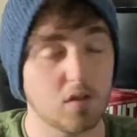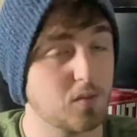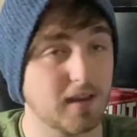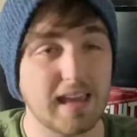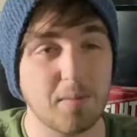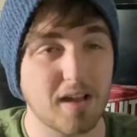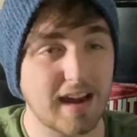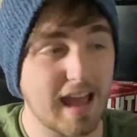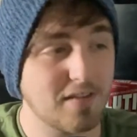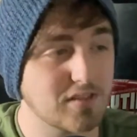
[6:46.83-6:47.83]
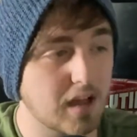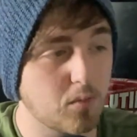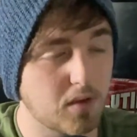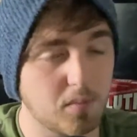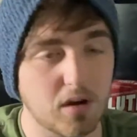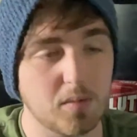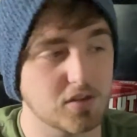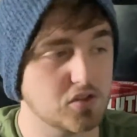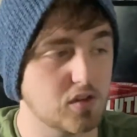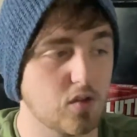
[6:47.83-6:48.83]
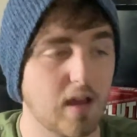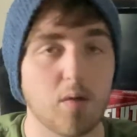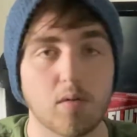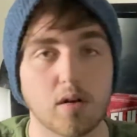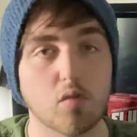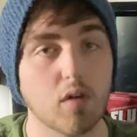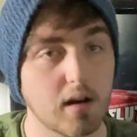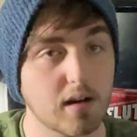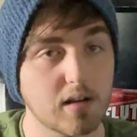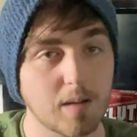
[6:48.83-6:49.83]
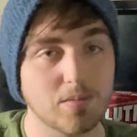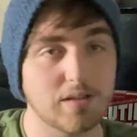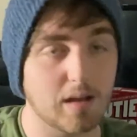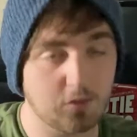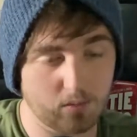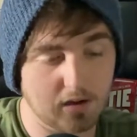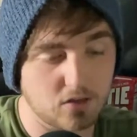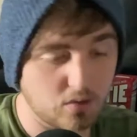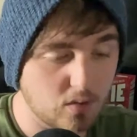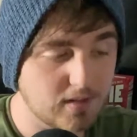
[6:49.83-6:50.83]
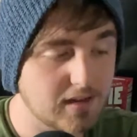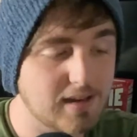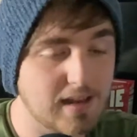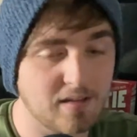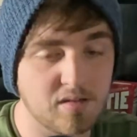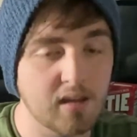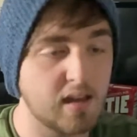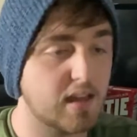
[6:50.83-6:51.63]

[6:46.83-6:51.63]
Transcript: Once we came out of halftime, we pretty much knew, hey, we're going to run it a couple times, we're going to throw it to Diggs.